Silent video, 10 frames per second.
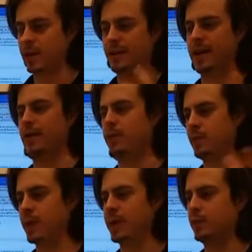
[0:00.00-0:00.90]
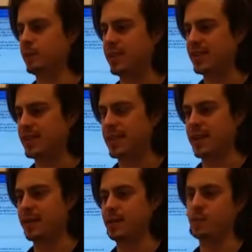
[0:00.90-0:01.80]
about how money will be
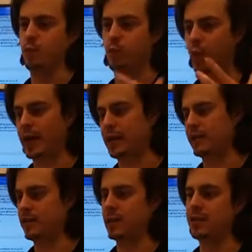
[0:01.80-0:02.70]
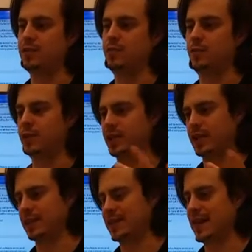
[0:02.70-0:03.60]
sent right into building
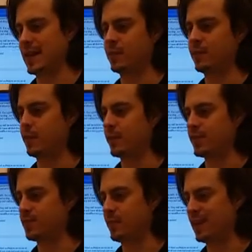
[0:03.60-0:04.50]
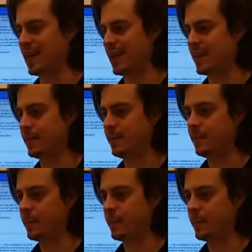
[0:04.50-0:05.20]
a dam for his plant.